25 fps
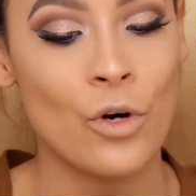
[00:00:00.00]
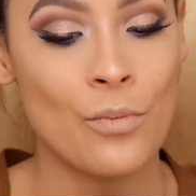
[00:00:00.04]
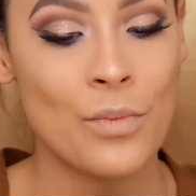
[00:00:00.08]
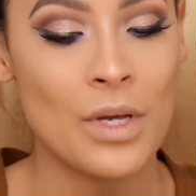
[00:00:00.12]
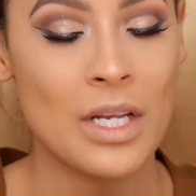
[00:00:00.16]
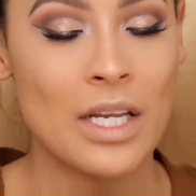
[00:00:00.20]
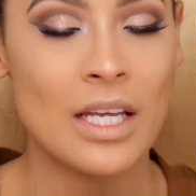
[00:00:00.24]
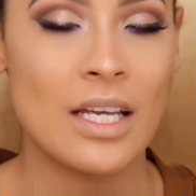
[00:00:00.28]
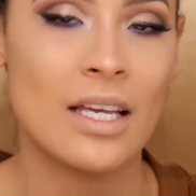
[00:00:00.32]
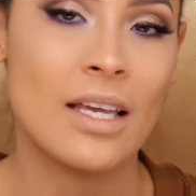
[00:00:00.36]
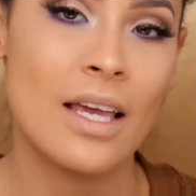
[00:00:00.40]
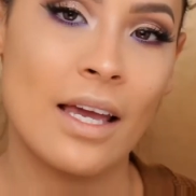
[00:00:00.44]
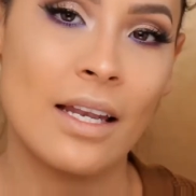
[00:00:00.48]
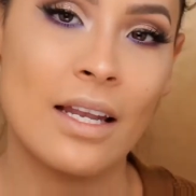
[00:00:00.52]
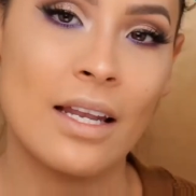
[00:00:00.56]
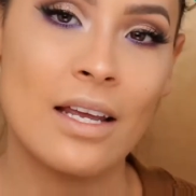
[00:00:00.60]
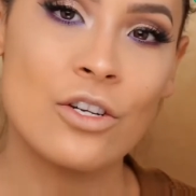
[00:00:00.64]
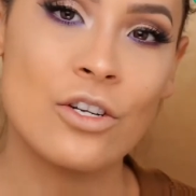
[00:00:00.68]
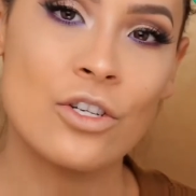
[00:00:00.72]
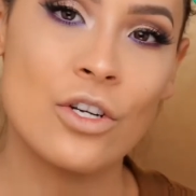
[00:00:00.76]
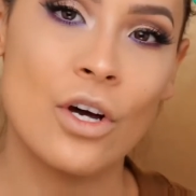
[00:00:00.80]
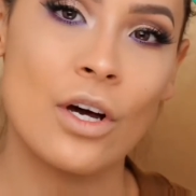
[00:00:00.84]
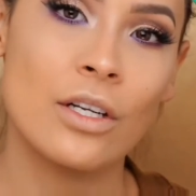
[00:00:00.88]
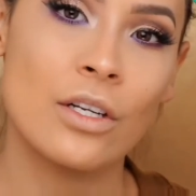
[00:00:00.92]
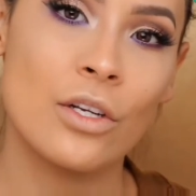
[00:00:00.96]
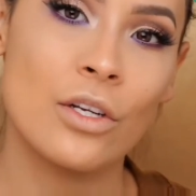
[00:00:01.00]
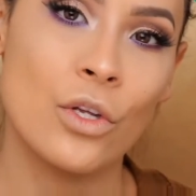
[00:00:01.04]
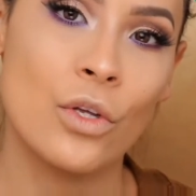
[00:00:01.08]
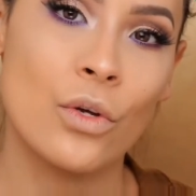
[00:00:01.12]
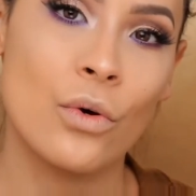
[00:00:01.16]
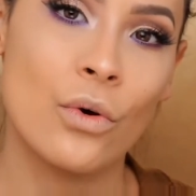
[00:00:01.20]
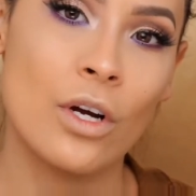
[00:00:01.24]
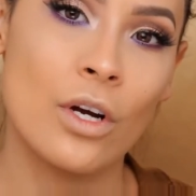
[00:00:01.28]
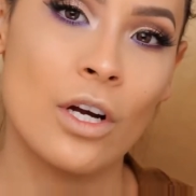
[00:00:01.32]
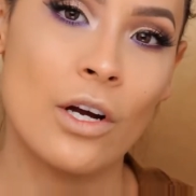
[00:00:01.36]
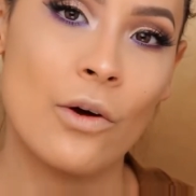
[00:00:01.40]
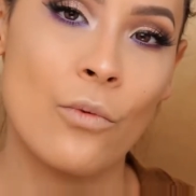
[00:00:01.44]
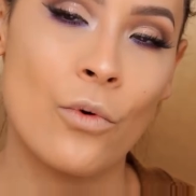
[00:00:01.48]
we're meeting Katie and John in New
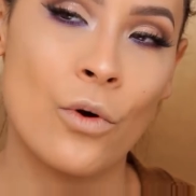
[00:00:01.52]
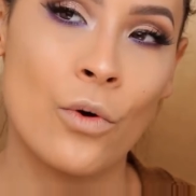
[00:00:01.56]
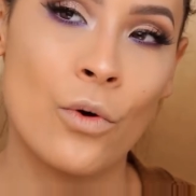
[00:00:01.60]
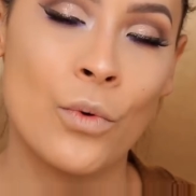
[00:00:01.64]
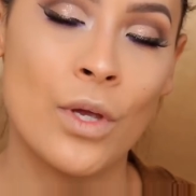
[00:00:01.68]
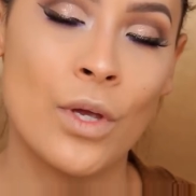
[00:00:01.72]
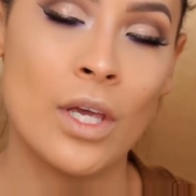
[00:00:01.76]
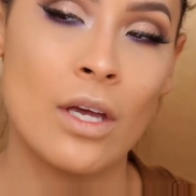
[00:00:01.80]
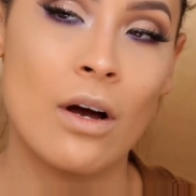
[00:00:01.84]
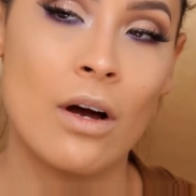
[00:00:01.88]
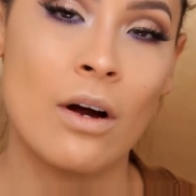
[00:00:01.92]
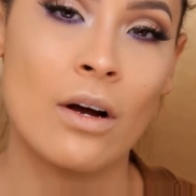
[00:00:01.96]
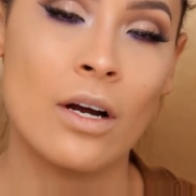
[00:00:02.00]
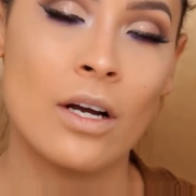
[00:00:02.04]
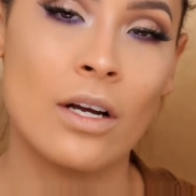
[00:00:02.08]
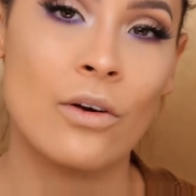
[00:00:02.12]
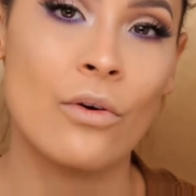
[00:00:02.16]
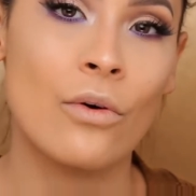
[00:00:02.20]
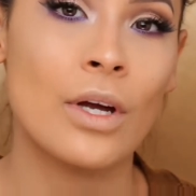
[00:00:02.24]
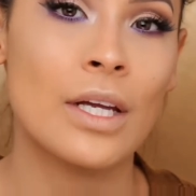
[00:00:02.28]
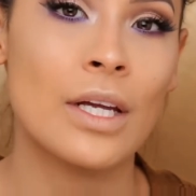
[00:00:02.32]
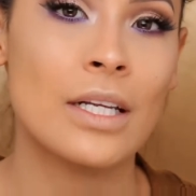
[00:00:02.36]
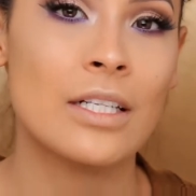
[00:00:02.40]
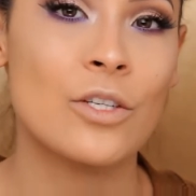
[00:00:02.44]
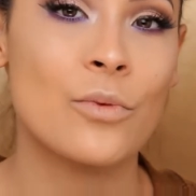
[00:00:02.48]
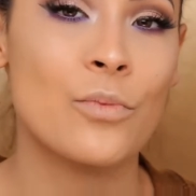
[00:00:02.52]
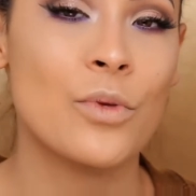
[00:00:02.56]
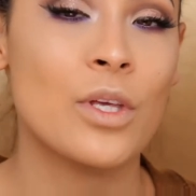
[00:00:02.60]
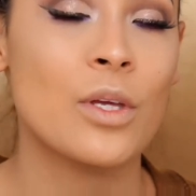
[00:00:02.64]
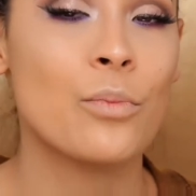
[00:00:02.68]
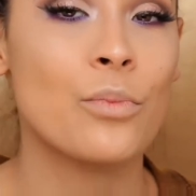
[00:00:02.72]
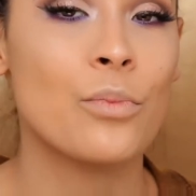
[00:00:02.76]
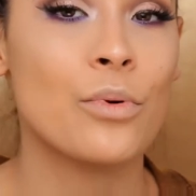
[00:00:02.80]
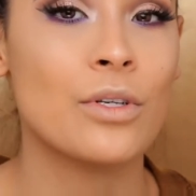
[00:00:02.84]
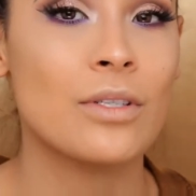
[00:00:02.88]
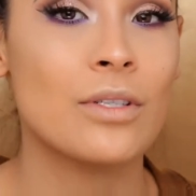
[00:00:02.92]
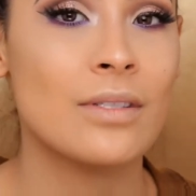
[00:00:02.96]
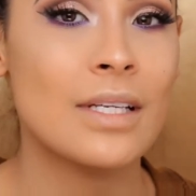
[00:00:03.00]
York where we are going to
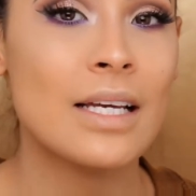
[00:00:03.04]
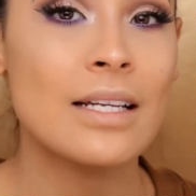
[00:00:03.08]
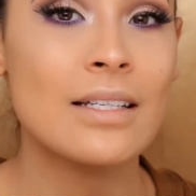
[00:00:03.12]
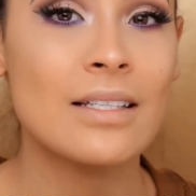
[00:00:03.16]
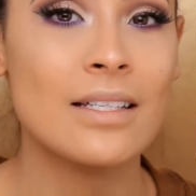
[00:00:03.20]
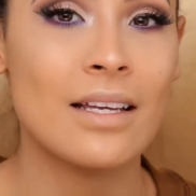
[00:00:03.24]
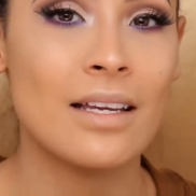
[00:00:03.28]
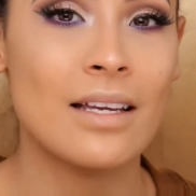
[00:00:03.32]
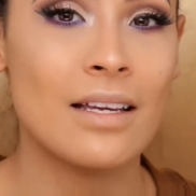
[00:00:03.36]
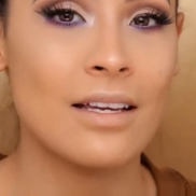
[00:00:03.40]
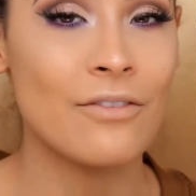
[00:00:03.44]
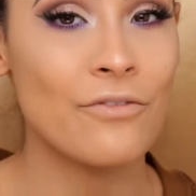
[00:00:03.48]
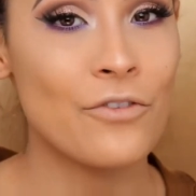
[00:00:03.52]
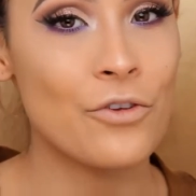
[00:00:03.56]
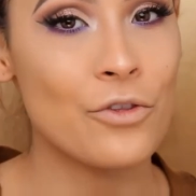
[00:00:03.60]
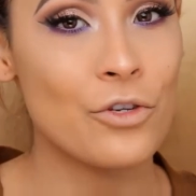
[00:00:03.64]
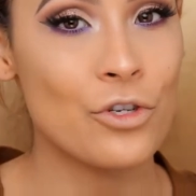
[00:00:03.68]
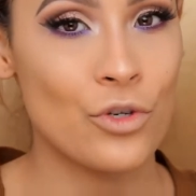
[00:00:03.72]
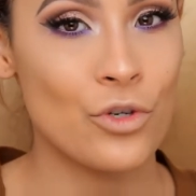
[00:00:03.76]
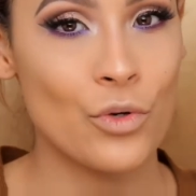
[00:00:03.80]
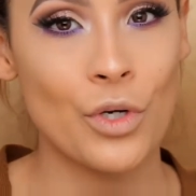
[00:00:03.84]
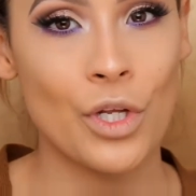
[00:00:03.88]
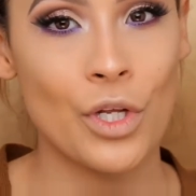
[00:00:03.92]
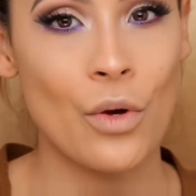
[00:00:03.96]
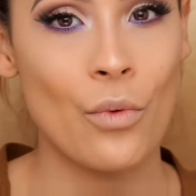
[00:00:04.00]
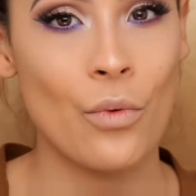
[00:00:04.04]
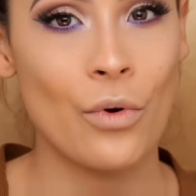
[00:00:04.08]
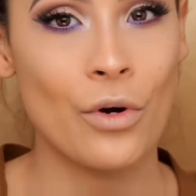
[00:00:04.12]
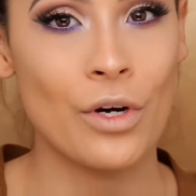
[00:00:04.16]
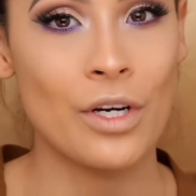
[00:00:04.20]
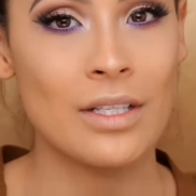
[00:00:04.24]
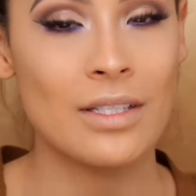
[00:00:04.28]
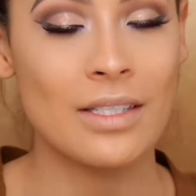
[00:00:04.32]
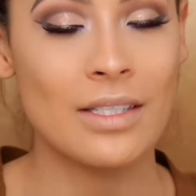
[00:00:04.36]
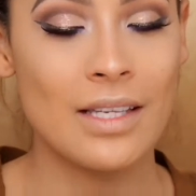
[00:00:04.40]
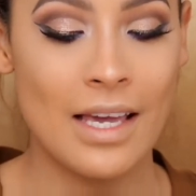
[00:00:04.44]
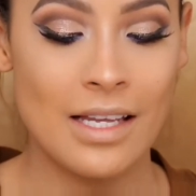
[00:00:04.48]
be presenting for the Shorty Awards.